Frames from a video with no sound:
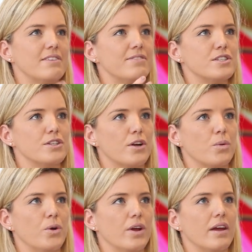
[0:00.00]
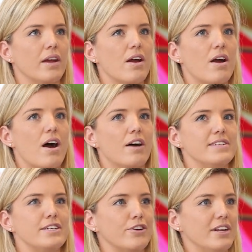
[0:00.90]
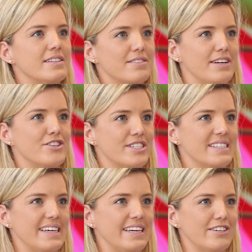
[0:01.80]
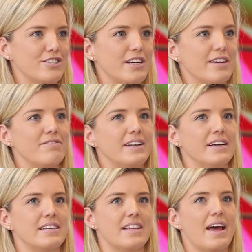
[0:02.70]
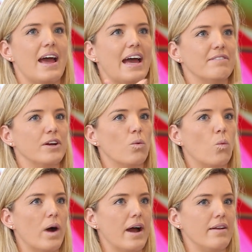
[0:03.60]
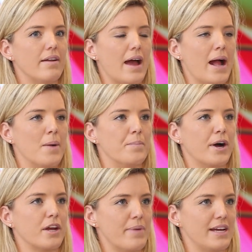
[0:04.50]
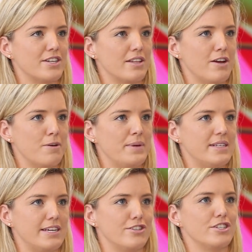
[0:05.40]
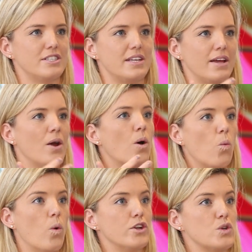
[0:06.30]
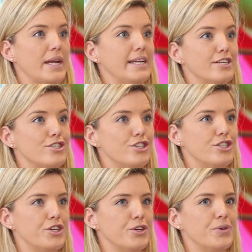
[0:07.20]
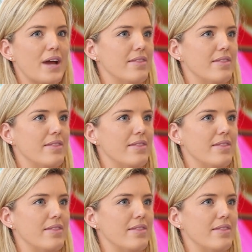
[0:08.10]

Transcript: If it's not working, obviously intervention is key. So if it is having one occupational therapy session to say, what do I need to do?